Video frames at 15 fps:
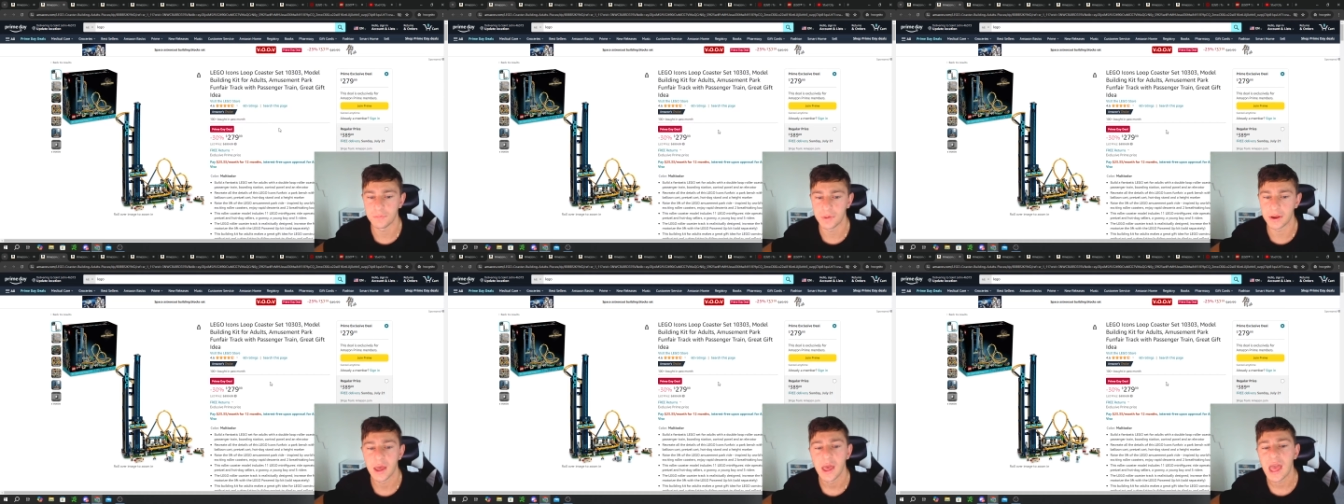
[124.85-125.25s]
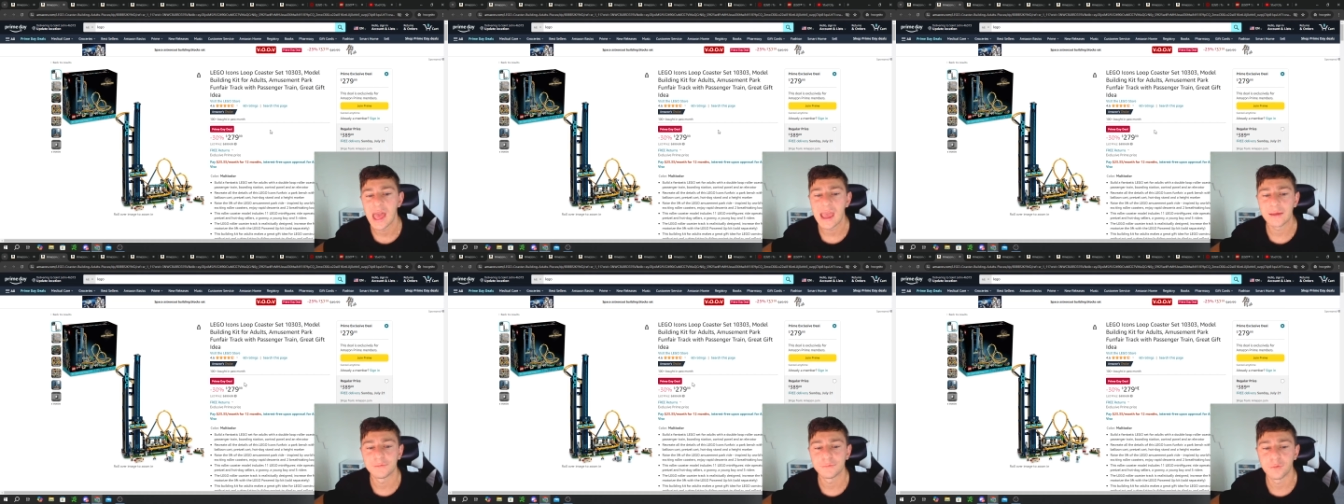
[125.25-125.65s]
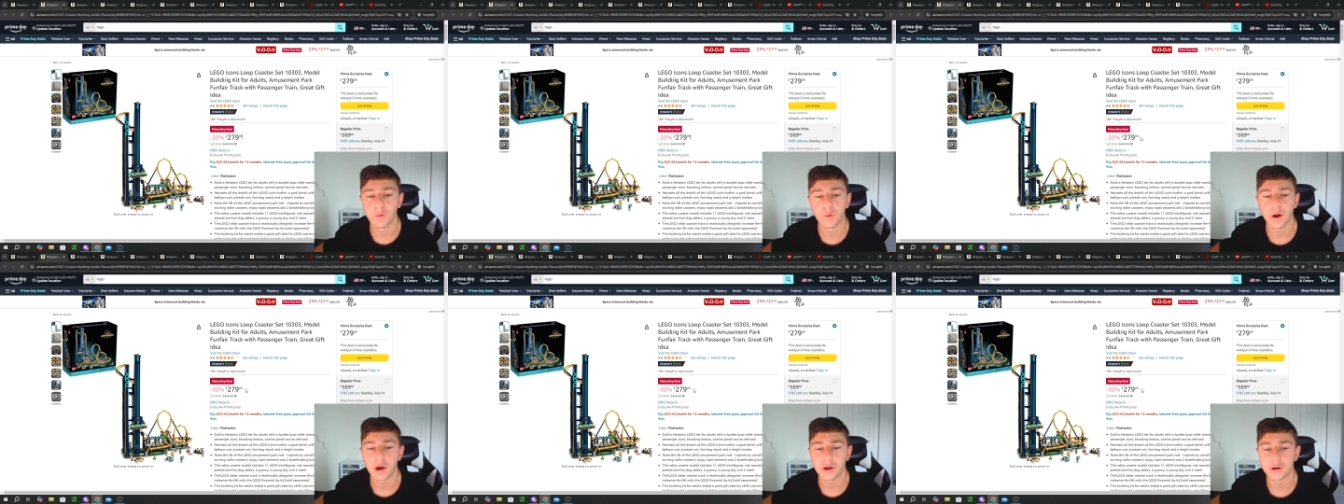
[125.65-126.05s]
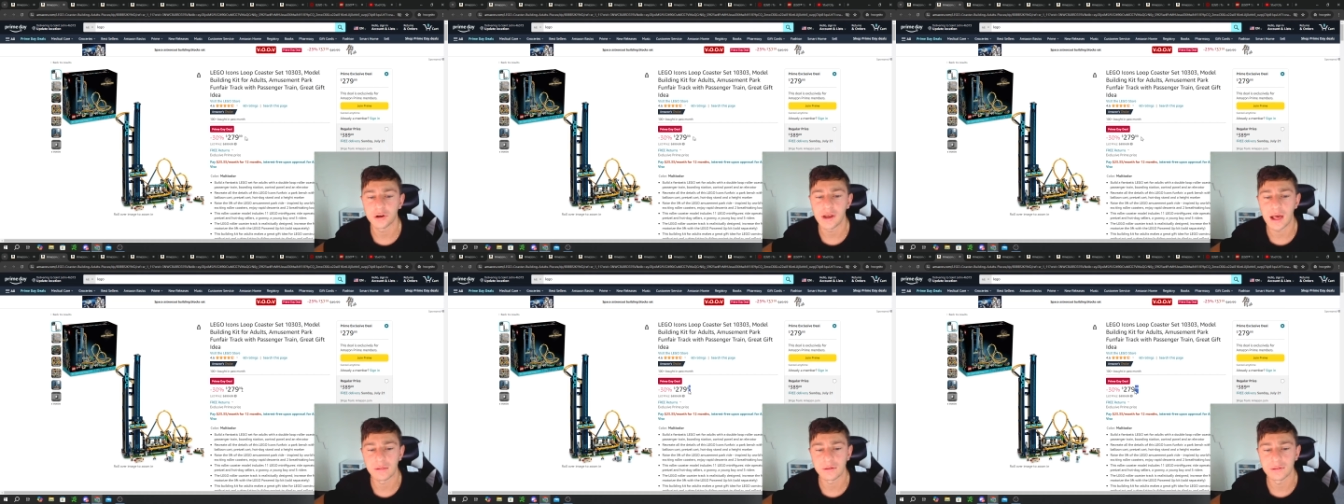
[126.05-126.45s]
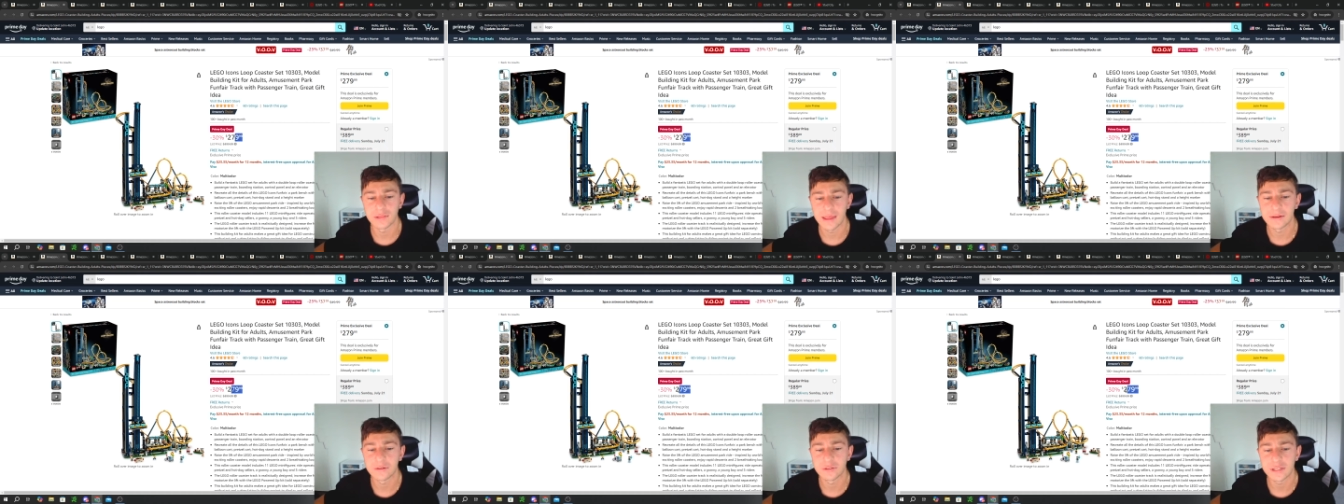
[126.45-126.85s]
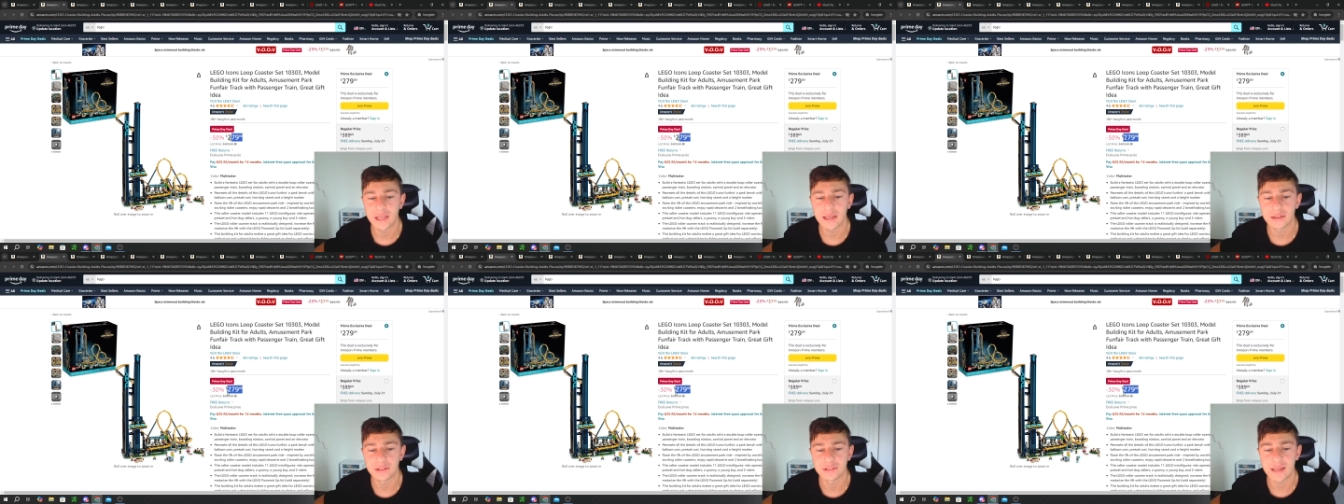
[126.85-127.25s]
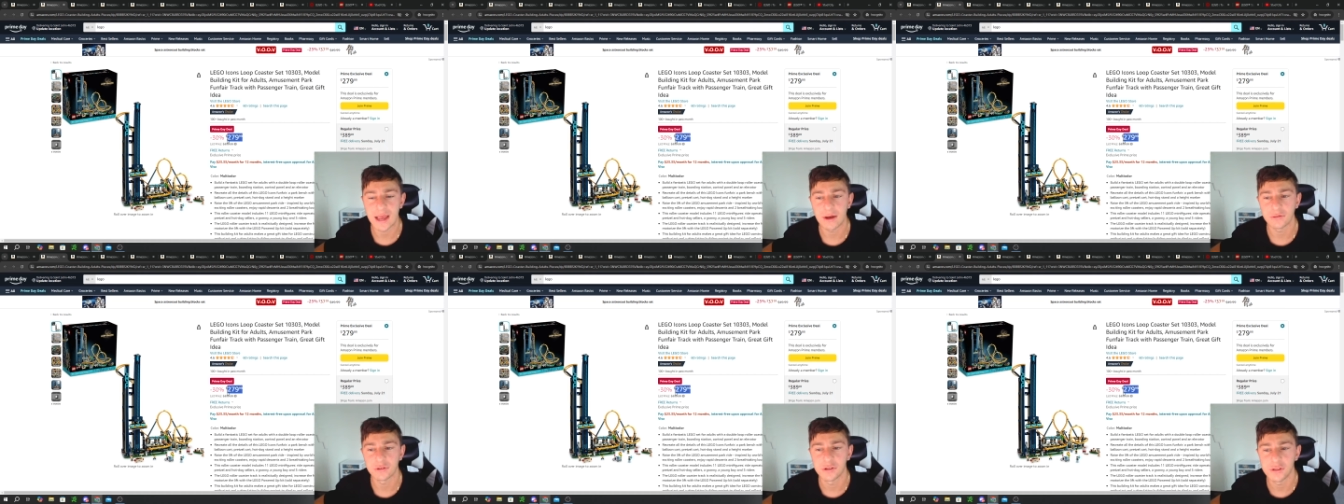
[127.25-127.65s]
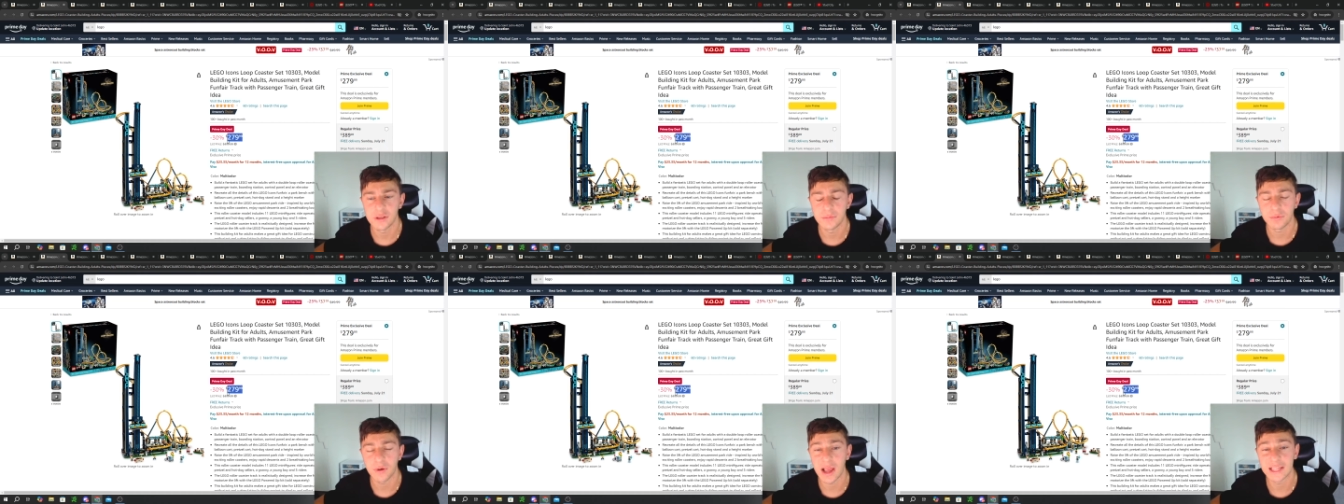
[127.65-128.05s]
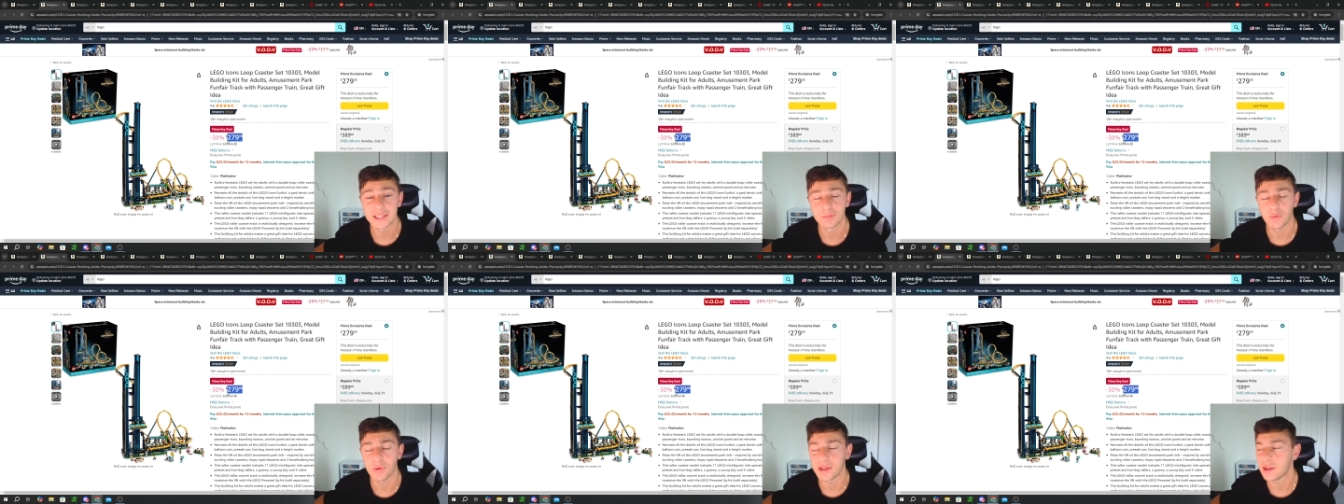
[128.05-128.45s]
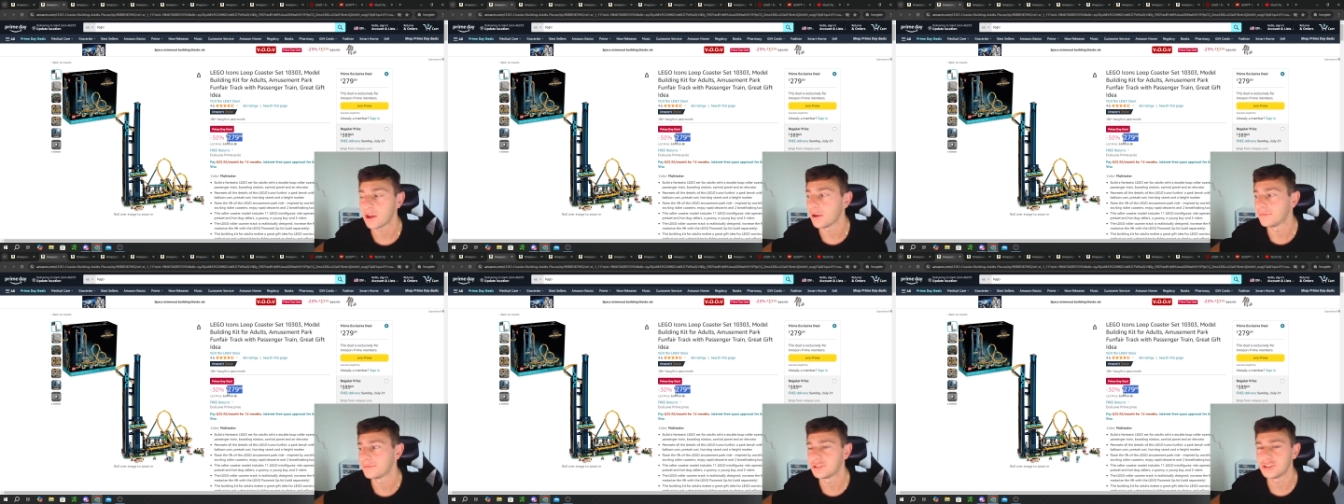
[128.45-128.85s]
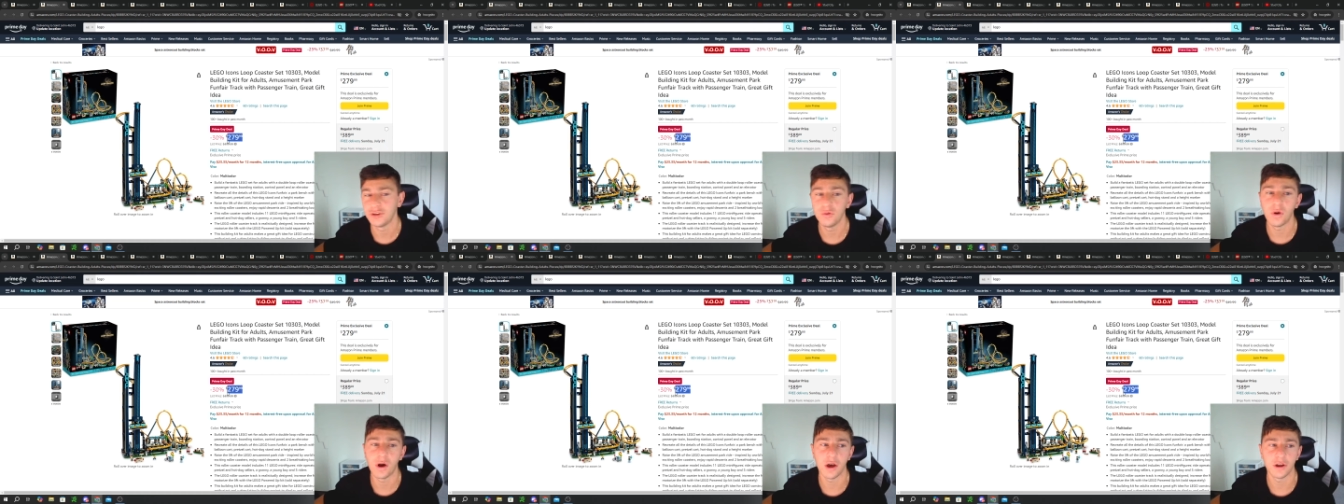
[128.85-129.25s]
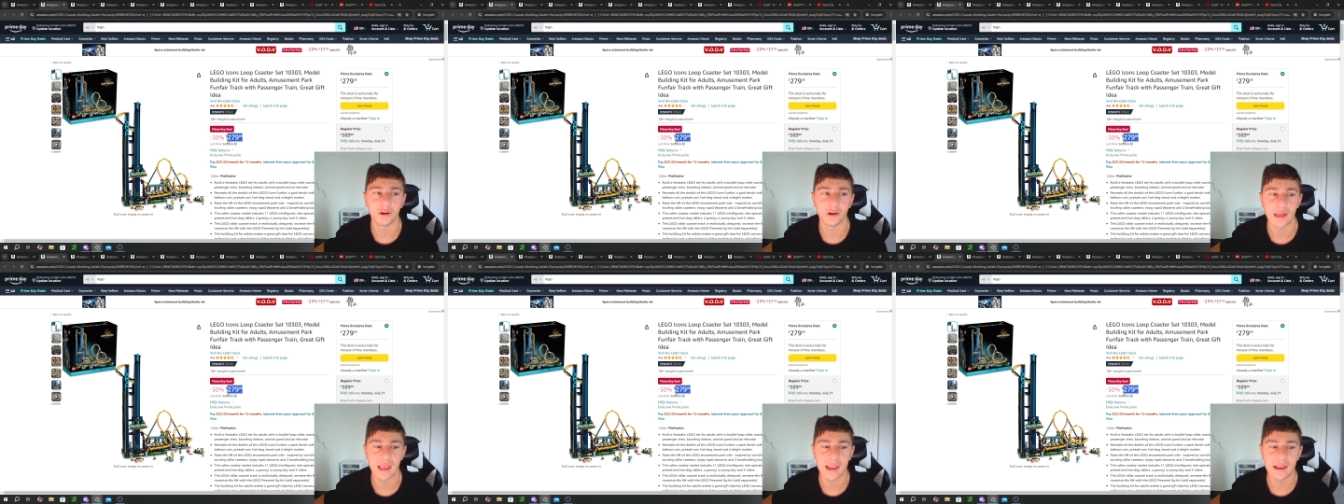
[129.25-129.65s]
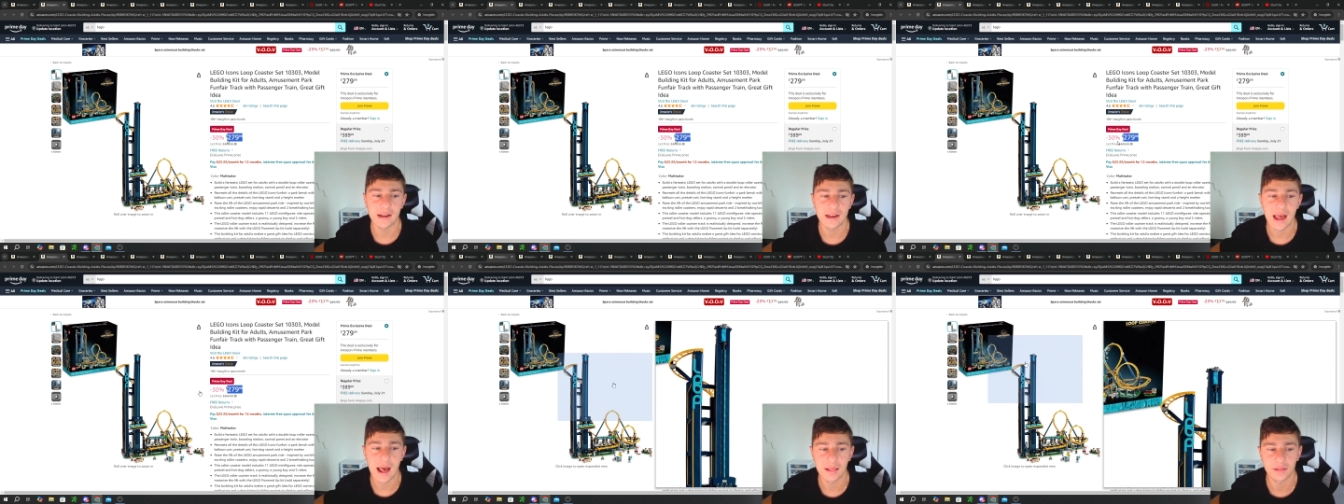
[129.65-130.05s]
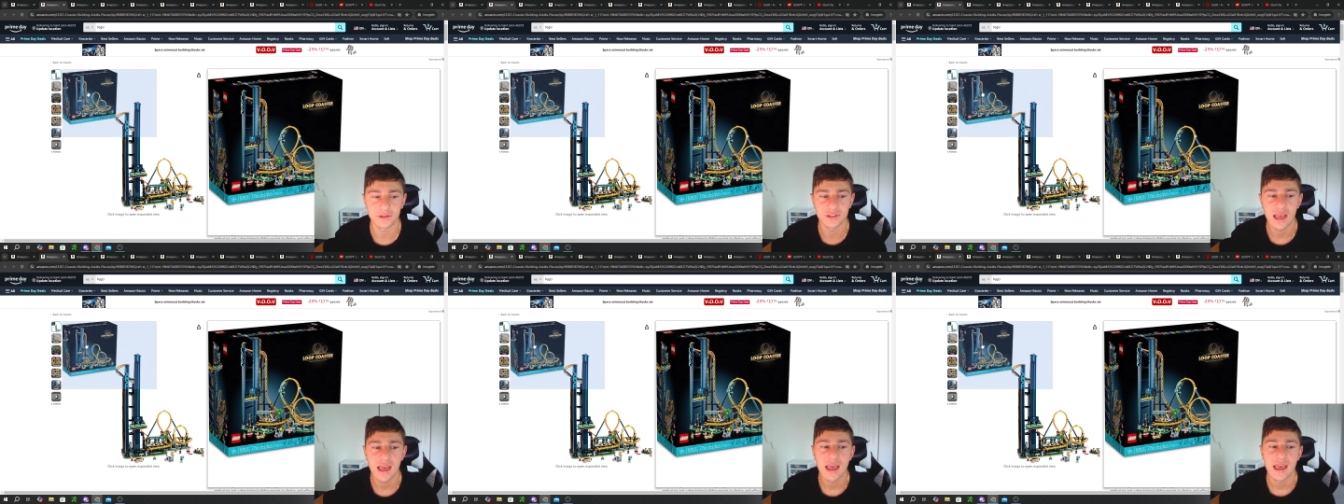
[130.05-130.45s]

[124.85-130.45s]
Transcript: but a $400 Lego set down to the price point of $280